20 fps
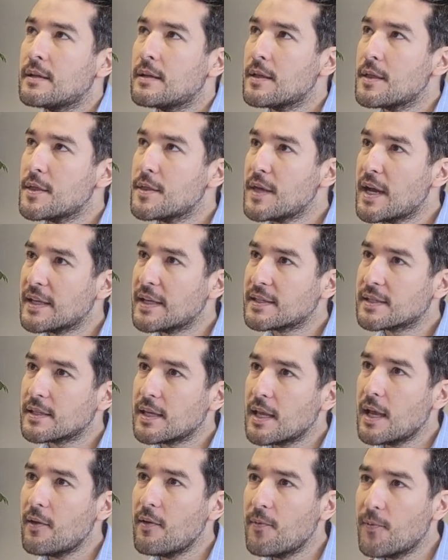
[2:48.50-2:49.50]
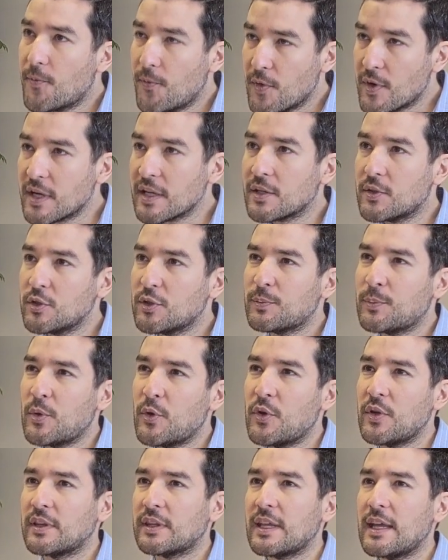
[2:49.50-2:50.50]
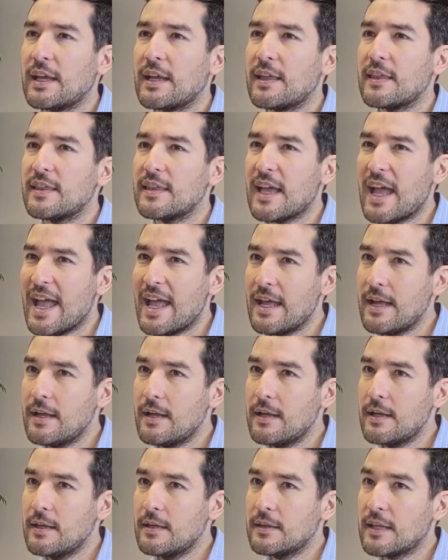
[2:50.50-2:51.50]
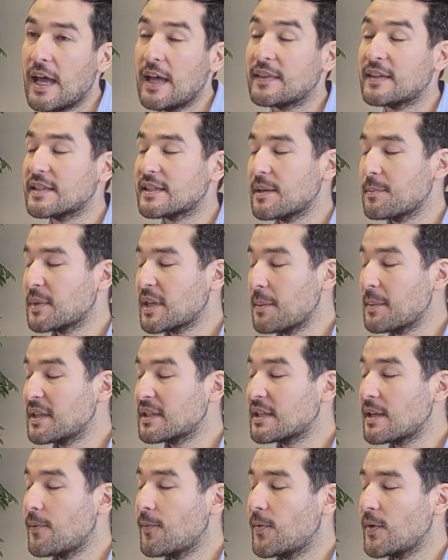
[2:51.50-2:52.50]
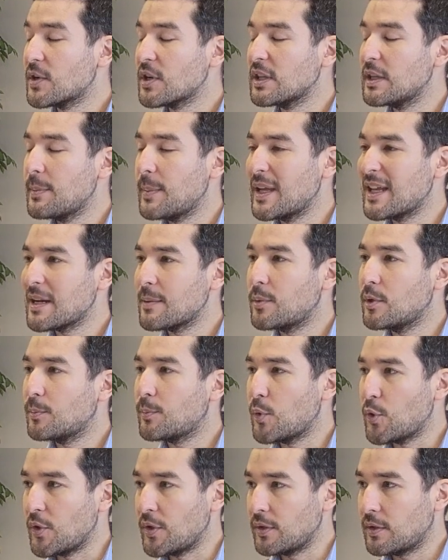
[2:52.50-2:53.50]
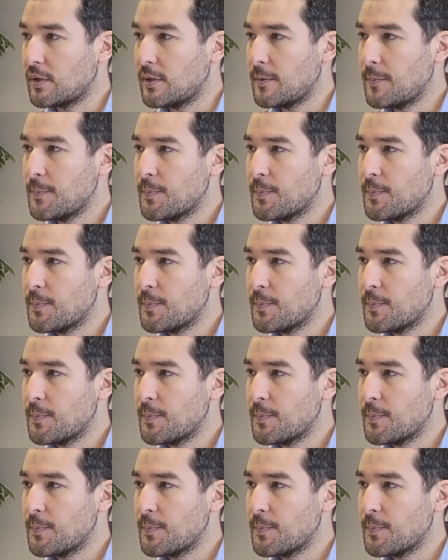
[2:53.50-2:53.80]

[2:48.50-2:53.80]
That's a very good point. And at the same time, it's a very debatable point.